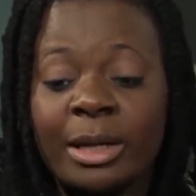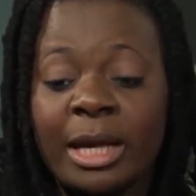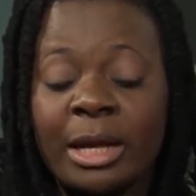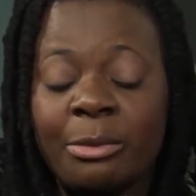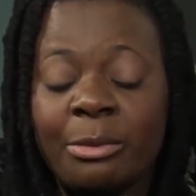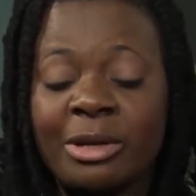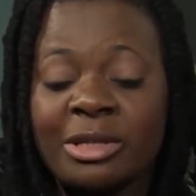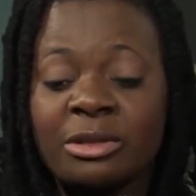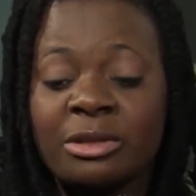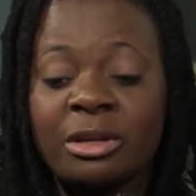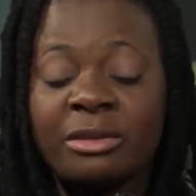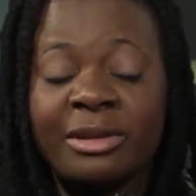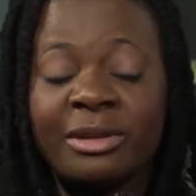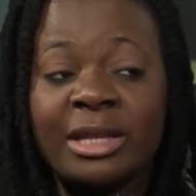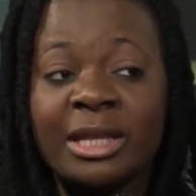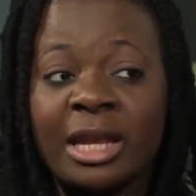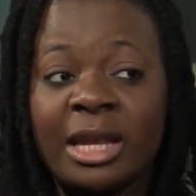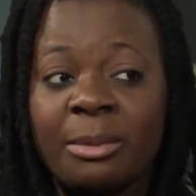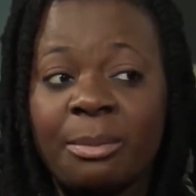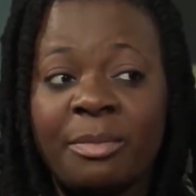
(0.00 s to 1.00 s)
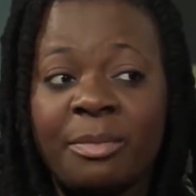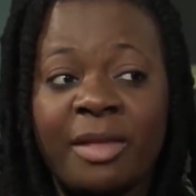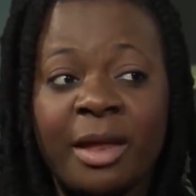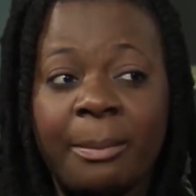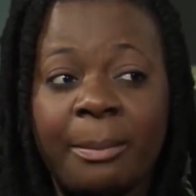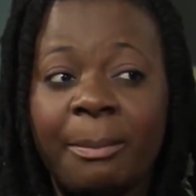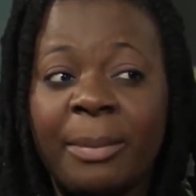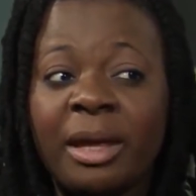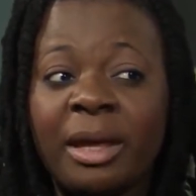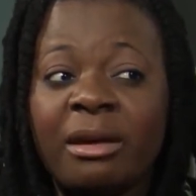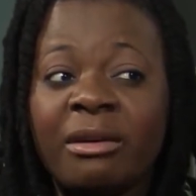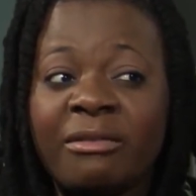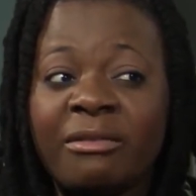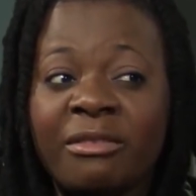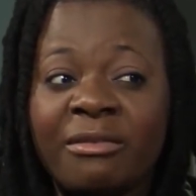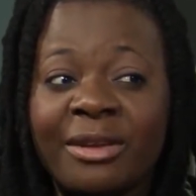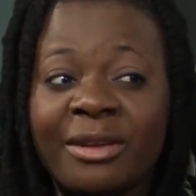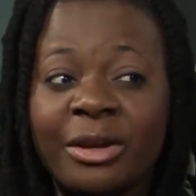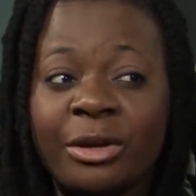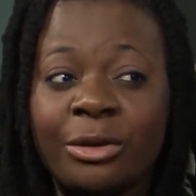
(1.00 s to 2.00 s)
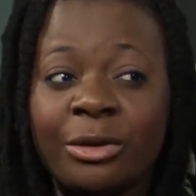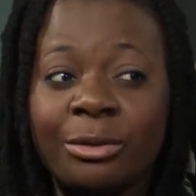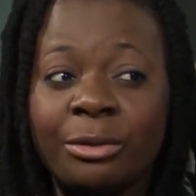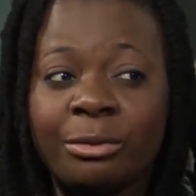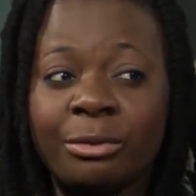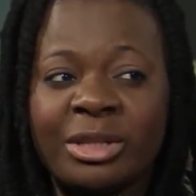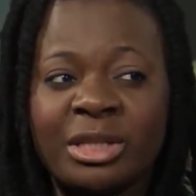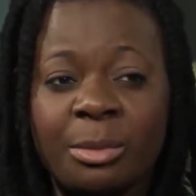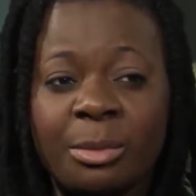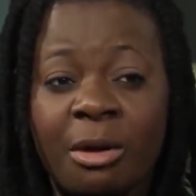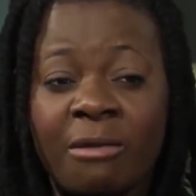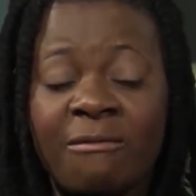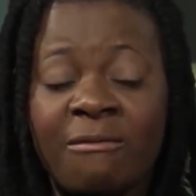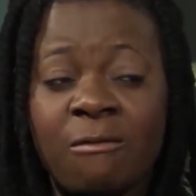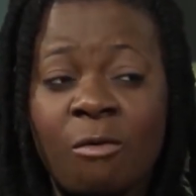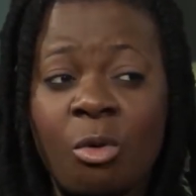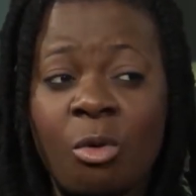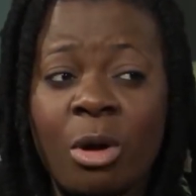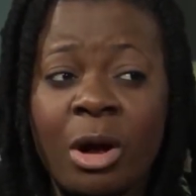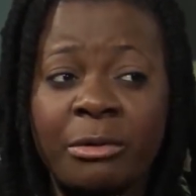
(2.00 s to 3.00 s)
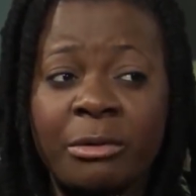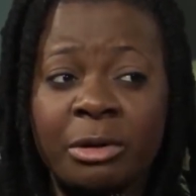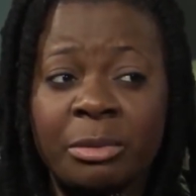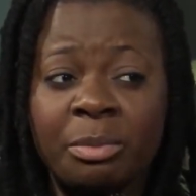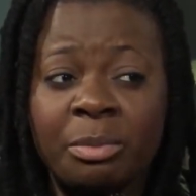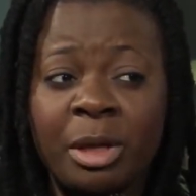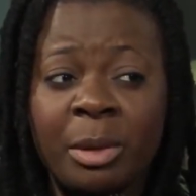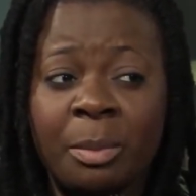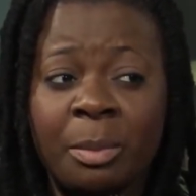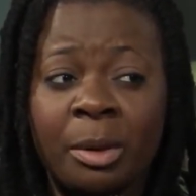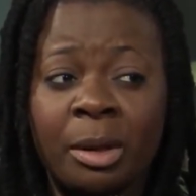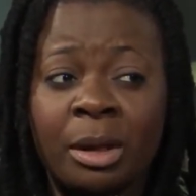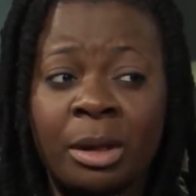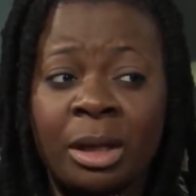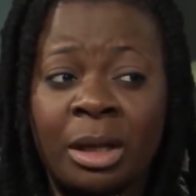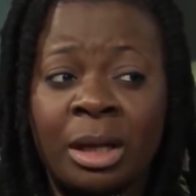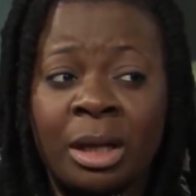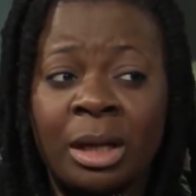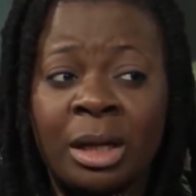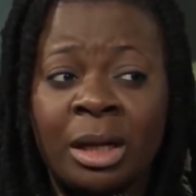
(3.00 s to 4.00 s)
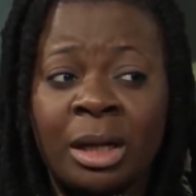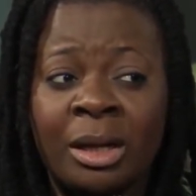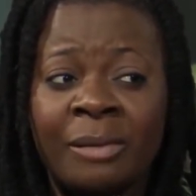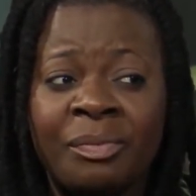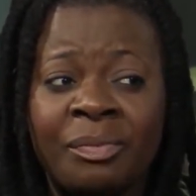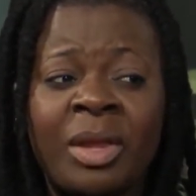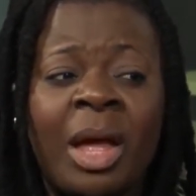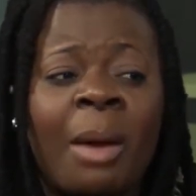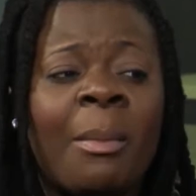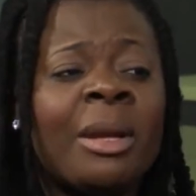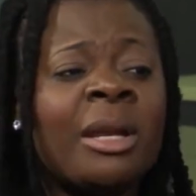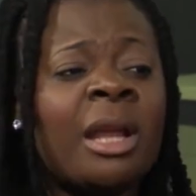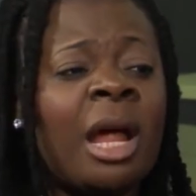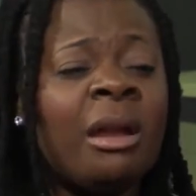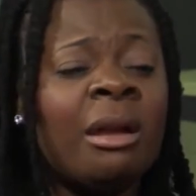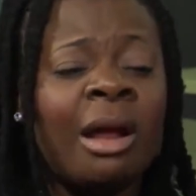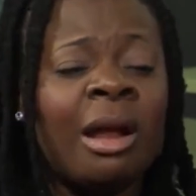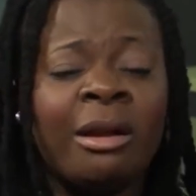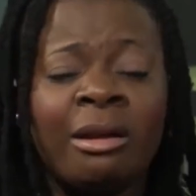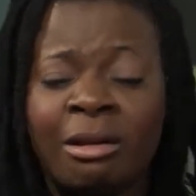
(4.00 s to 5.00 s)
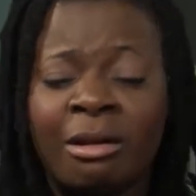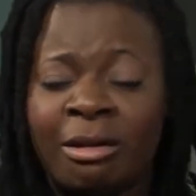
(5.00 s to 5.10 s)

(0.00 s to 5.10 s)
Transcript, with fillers: It was not even that that big of a venue. It was about 400. I didn't people. mean say stadium. I, I mean, no, no, no,